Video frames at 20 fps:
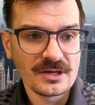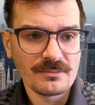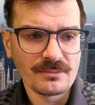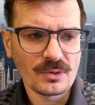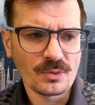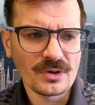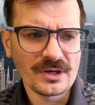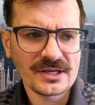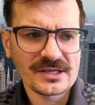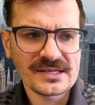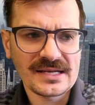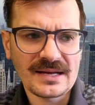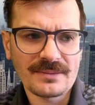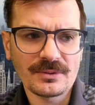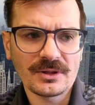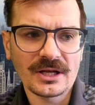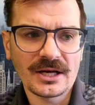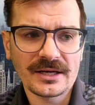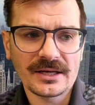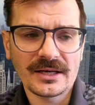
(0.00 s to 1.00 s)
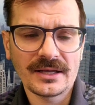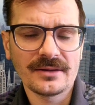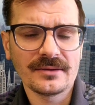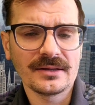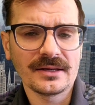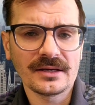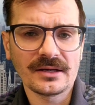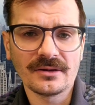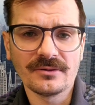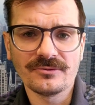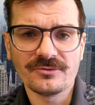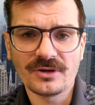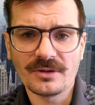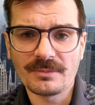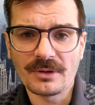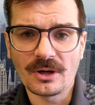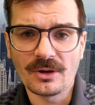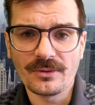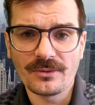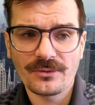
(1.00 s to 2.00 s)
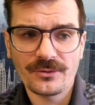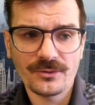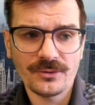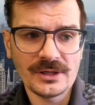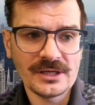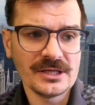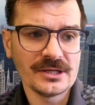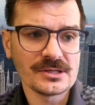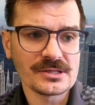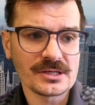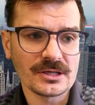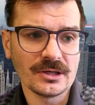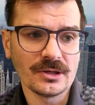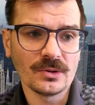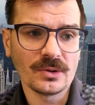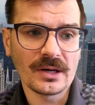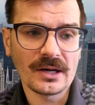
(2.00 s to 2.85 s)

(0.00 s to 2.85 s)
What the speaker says: but one example I can think of about 3 years ago,